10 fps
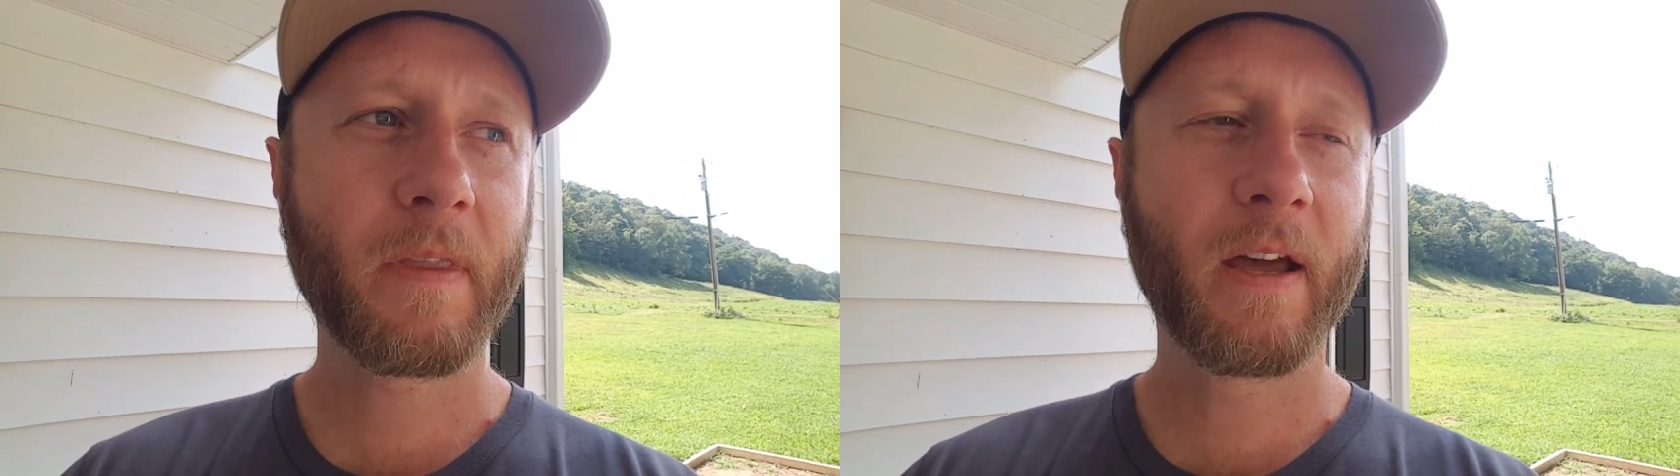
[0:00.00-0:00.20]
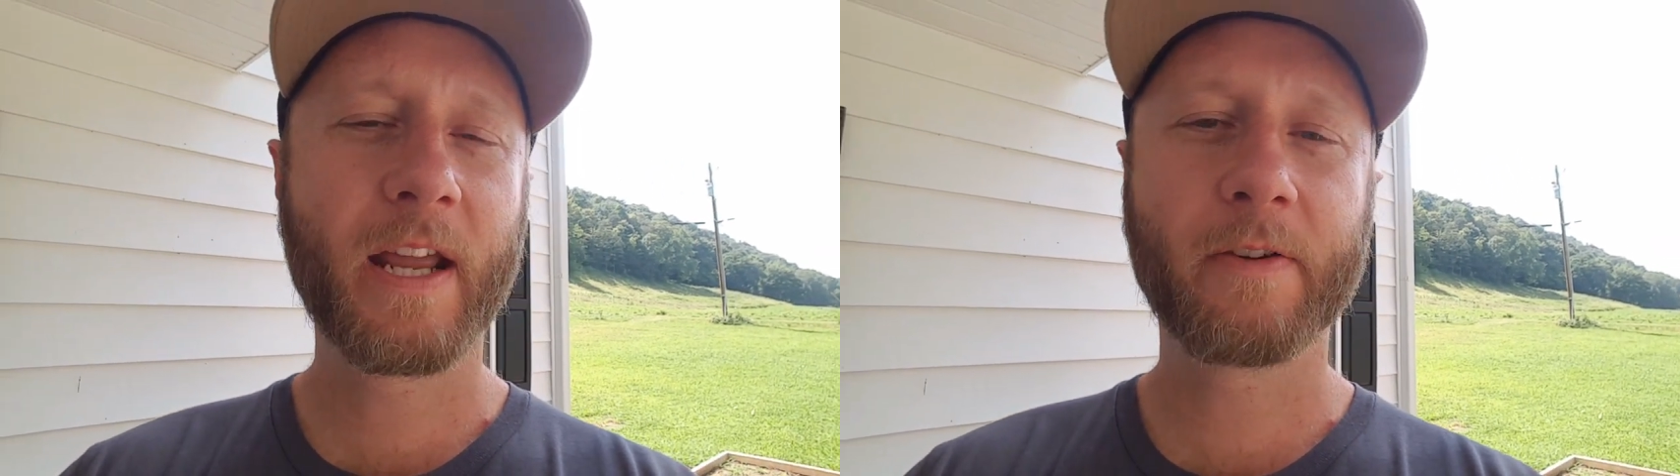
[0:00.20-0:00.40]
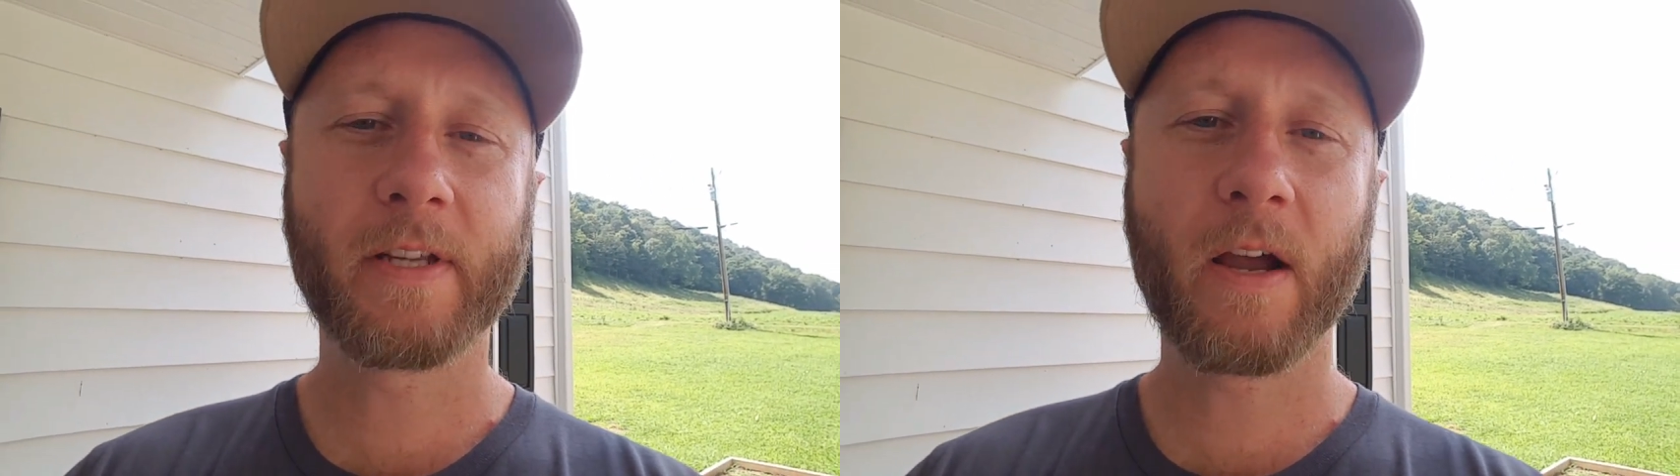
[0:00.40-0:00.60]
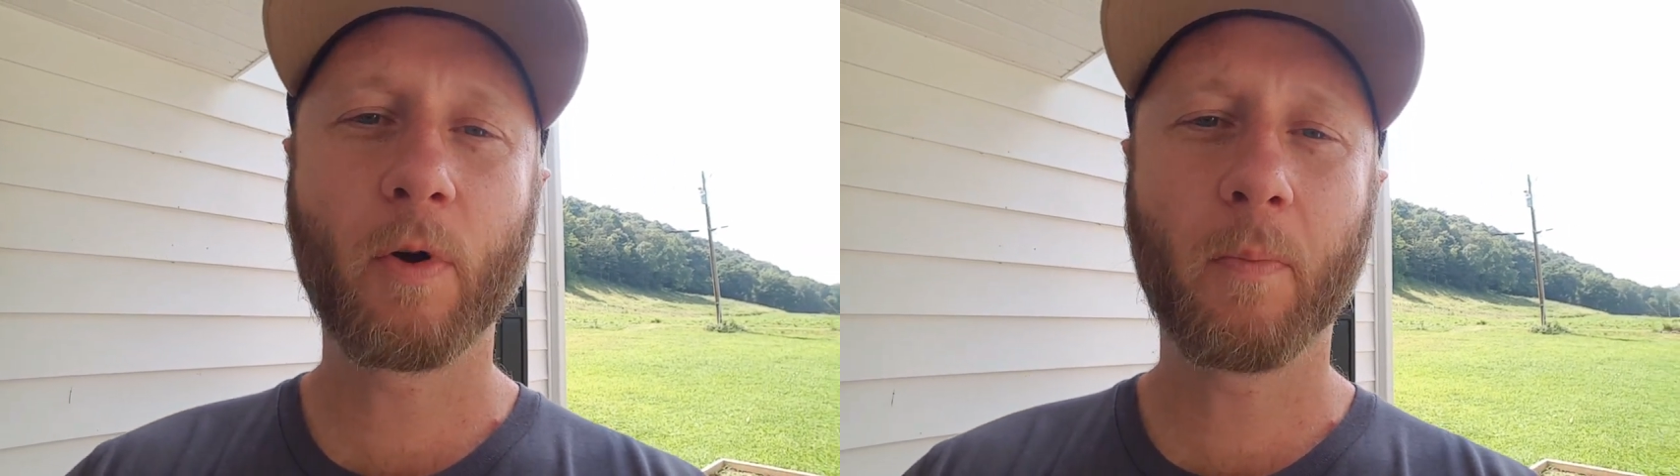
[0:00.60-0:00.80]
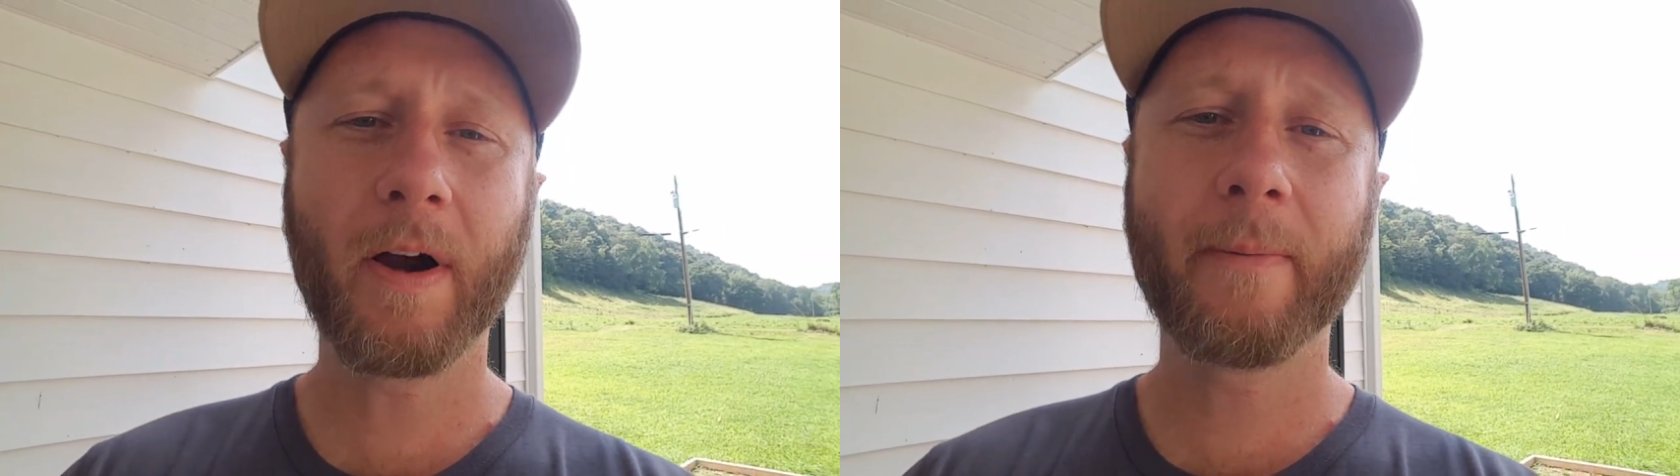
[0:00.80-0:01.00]
and he was like,
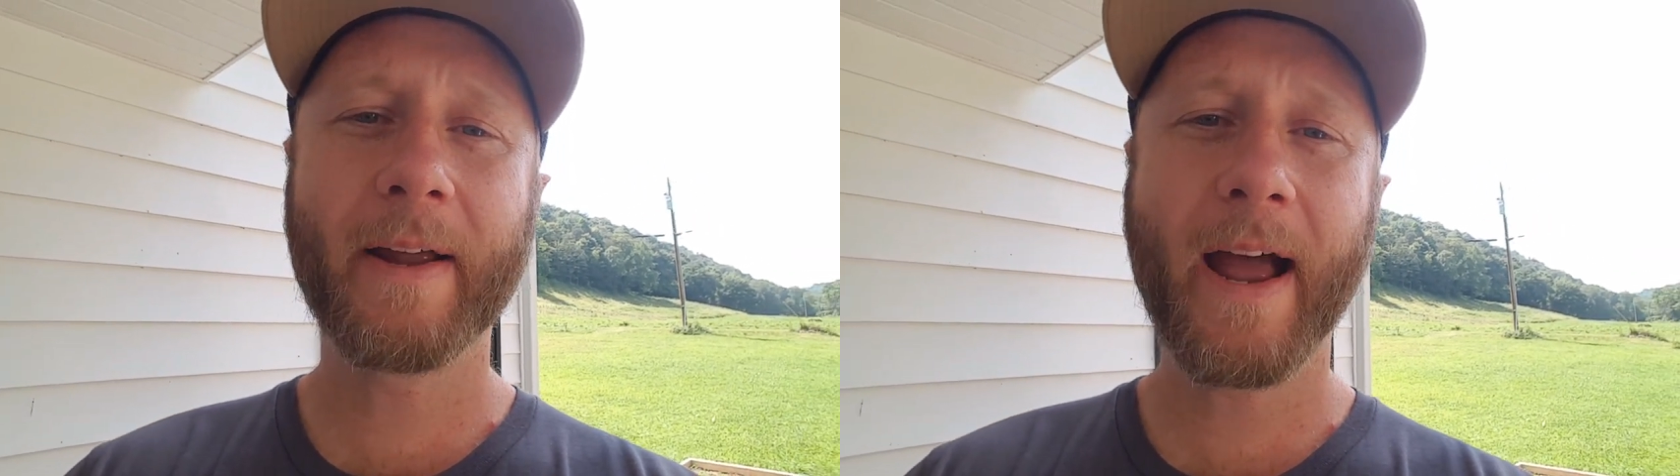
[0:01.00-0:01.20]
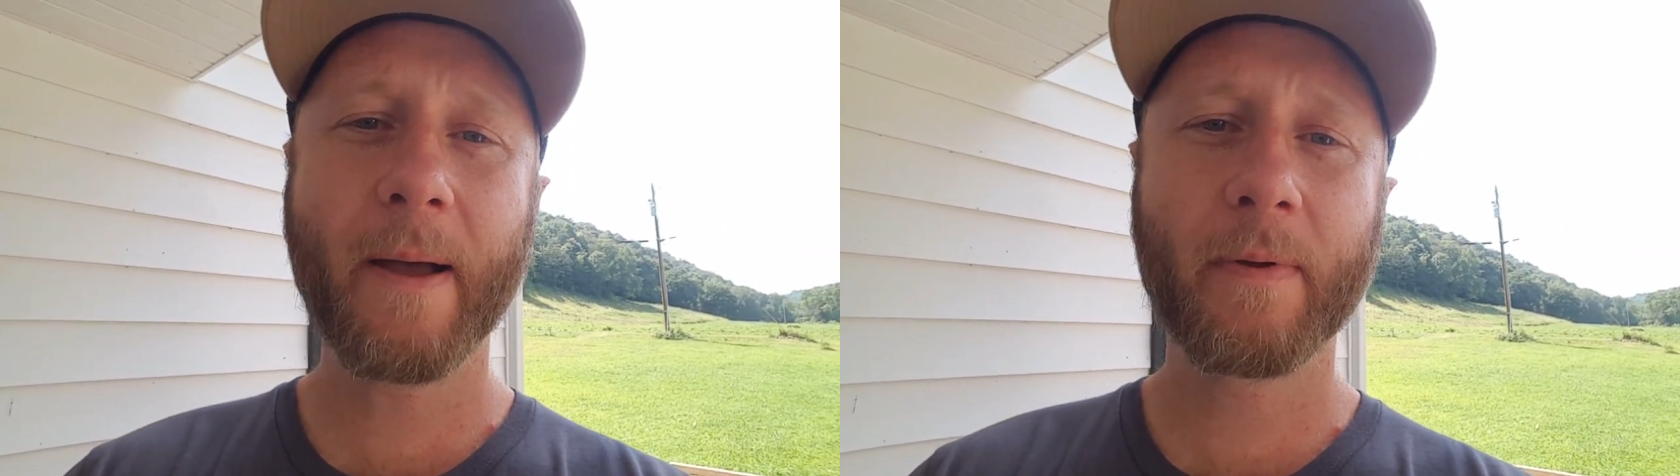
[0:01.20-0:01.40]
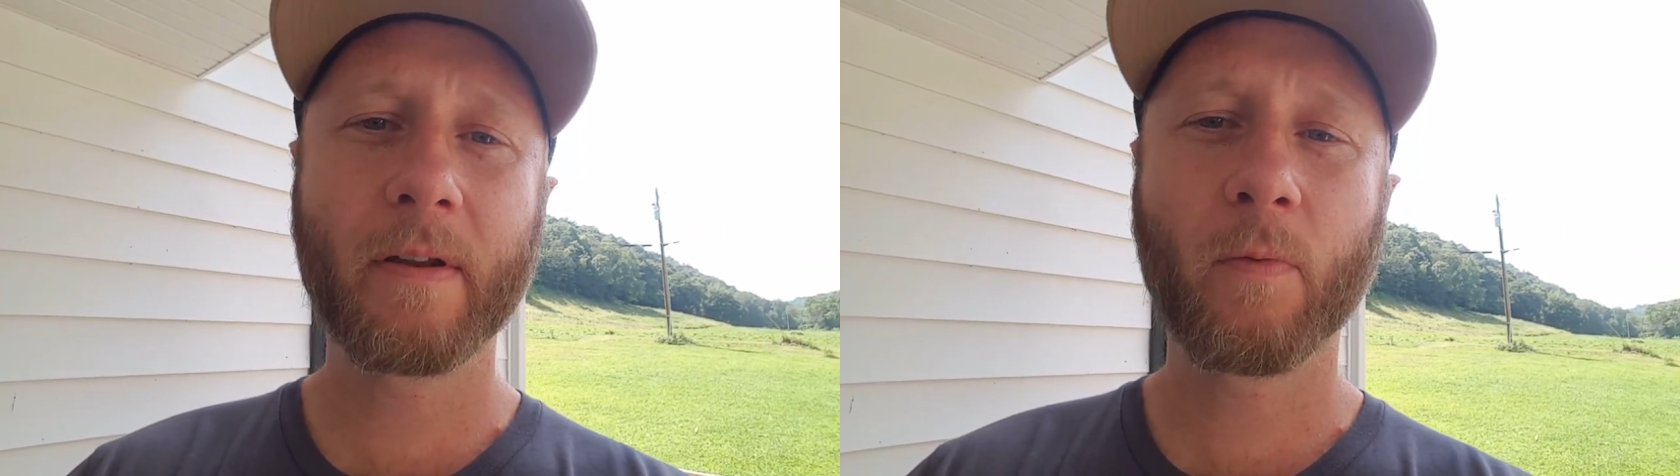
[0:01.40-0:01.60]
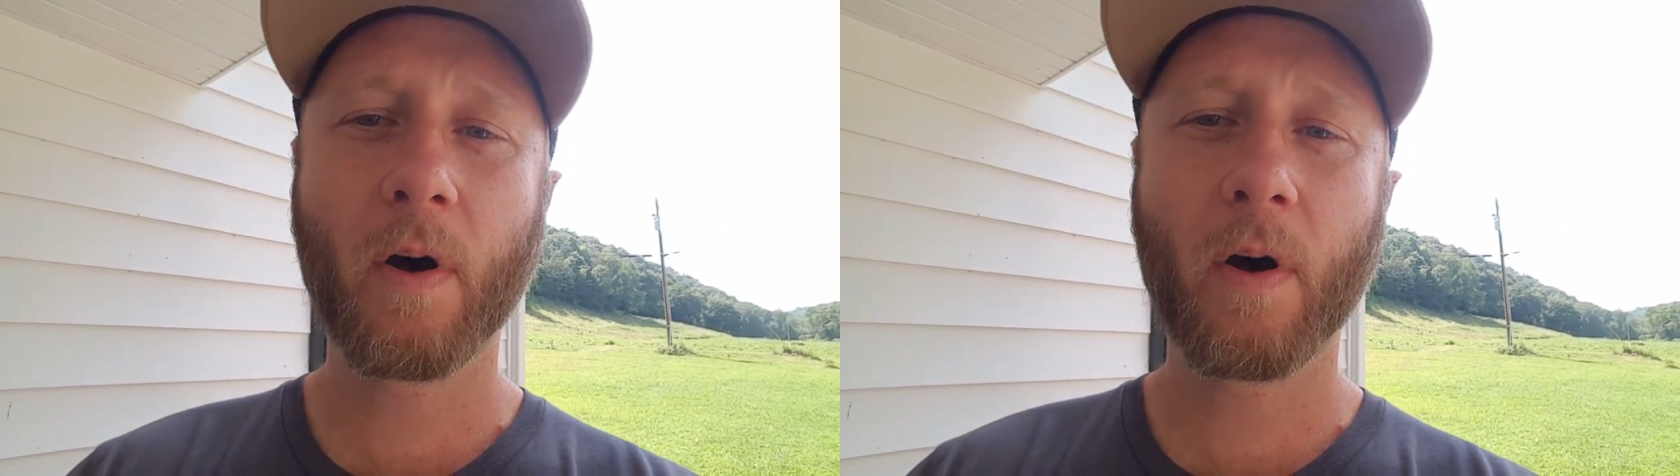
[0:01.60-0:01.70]
what probably happened